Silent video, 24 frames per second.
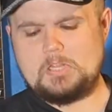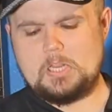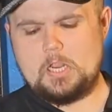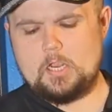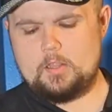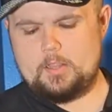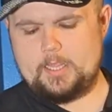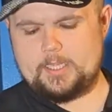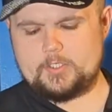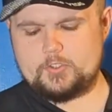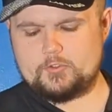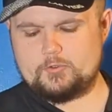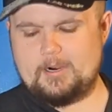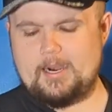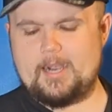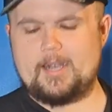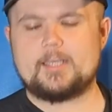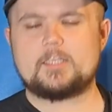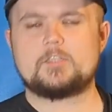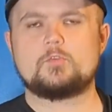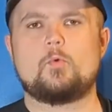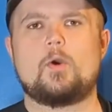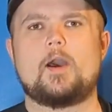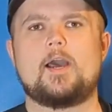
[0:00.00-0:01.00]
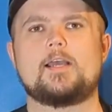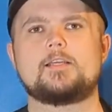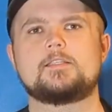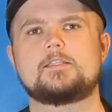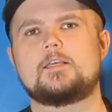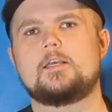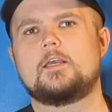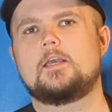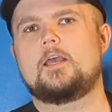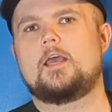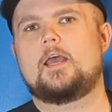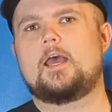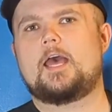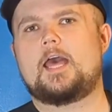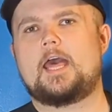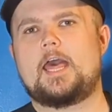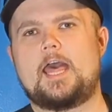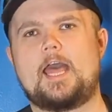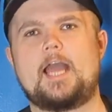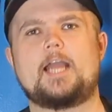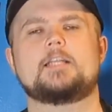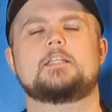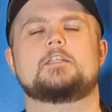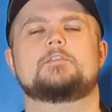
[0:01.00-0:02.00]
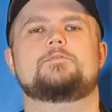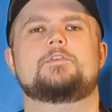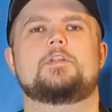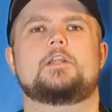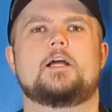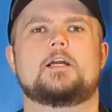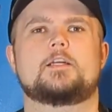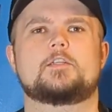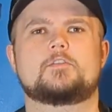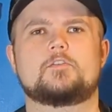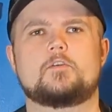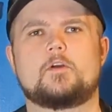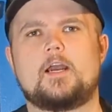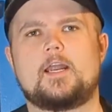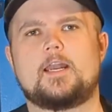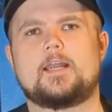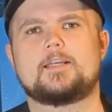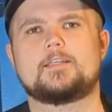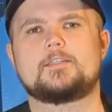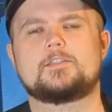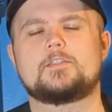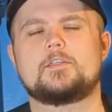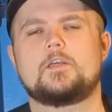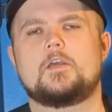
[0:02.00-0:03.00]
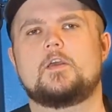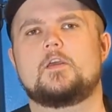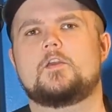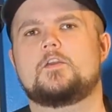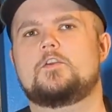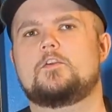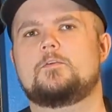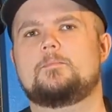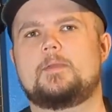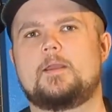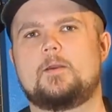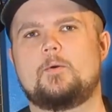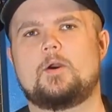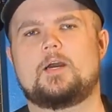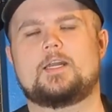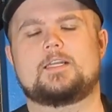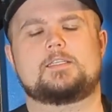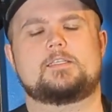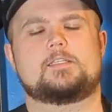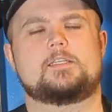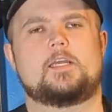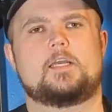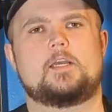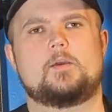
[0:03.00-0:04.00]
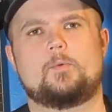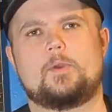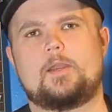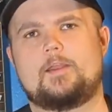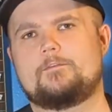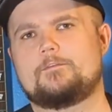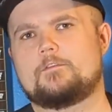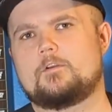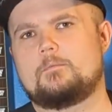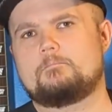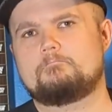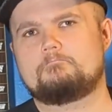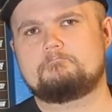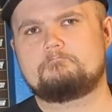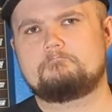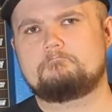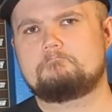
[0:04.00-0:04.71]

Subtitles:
Electronics-wise, active electronics, you may want to stay away from